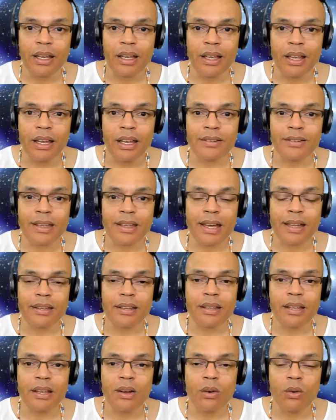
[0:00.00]
is that
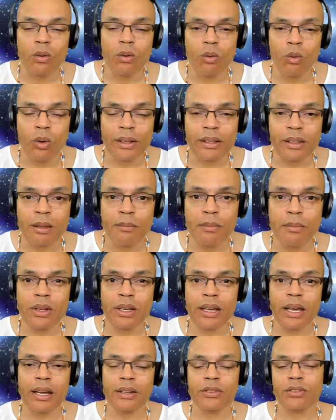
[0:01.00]
what
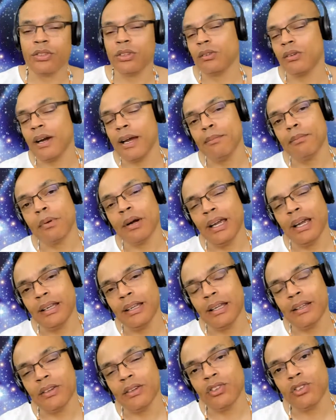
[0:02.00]
communicates to the right brain
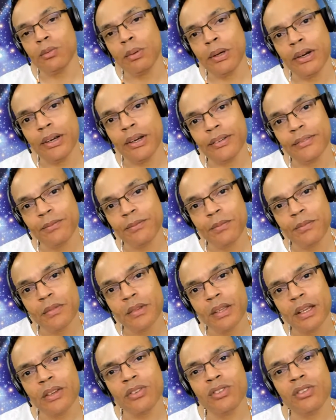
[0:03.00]
and the spirit
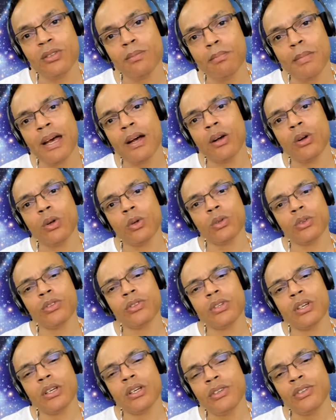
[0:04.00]
is
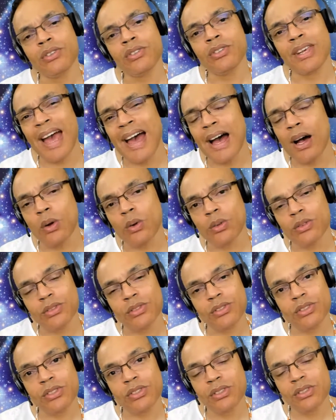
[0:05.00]
smells,
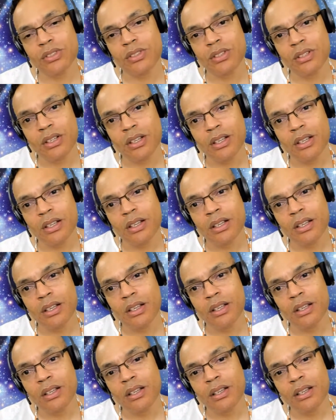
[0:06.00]
sounds,
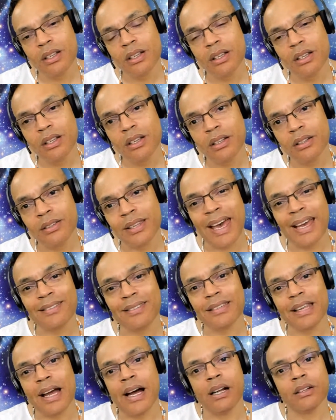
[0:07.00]

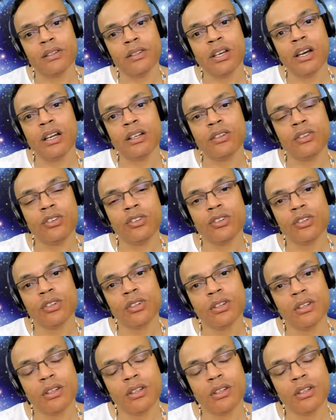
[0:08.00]
tactile, touch,